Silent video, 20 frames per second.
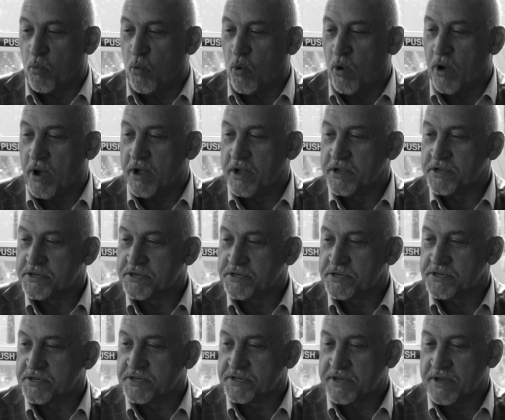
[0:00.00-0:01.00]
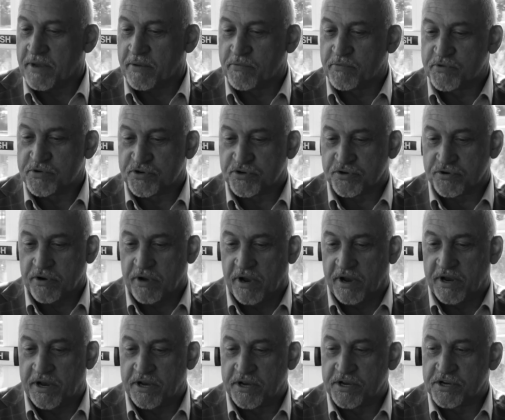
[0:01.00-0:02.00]
industry for 36
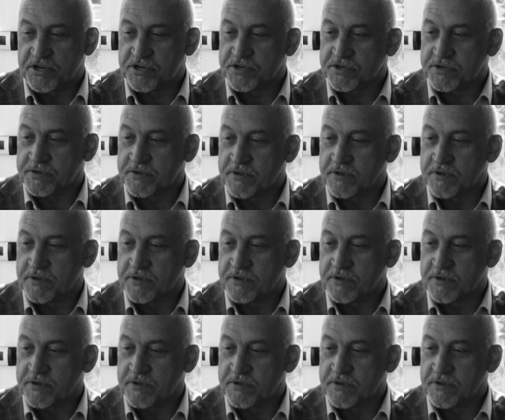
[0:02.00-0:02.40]
years with a